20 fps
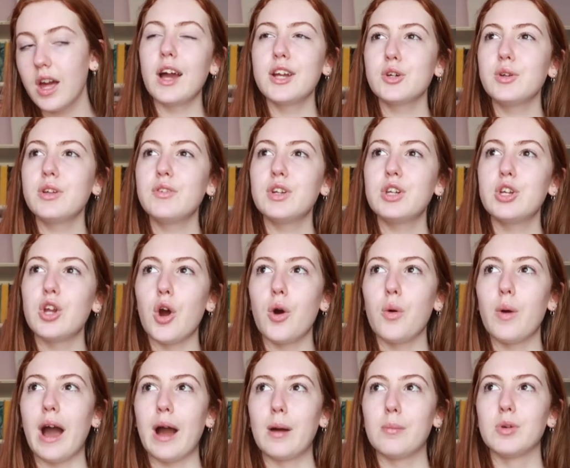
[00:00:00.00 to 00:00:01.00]
I don't even
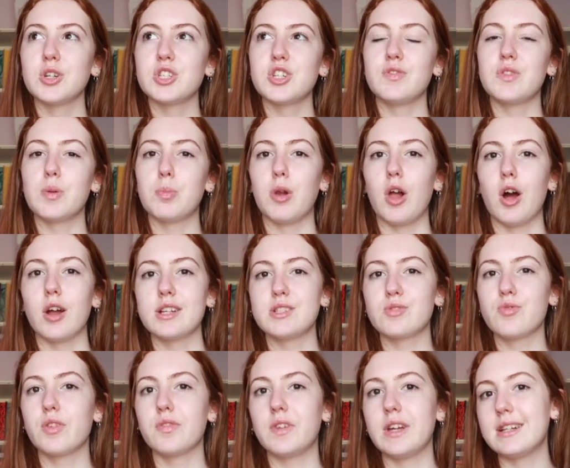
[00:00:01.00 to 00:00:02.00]
know how much of the plot
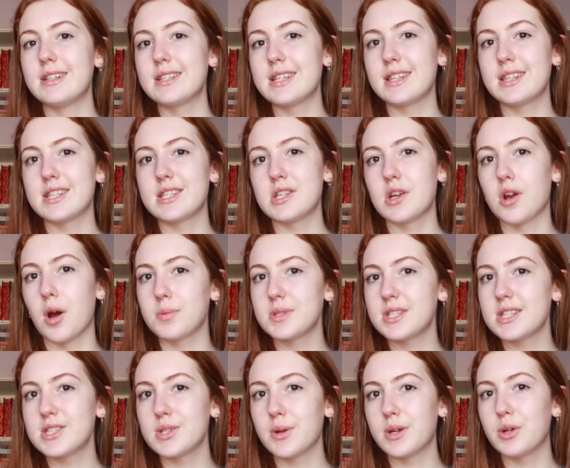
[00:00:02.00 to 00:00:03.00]
is revealed in the
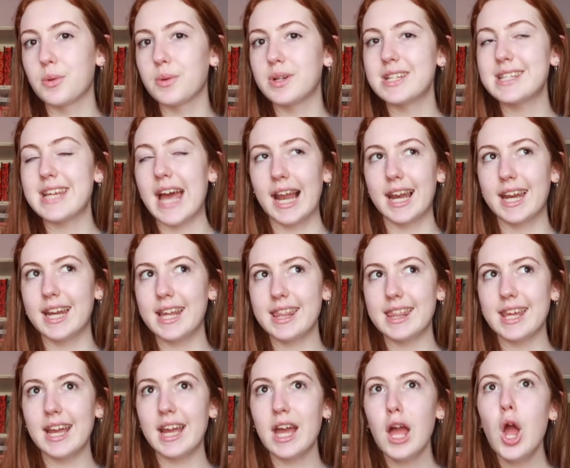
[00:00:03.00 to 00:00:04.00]
synopsis, so I don't want to tell
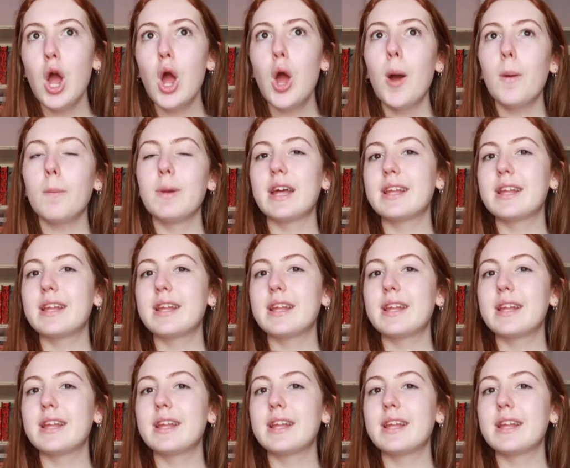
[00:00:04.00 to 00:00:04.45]
anything, but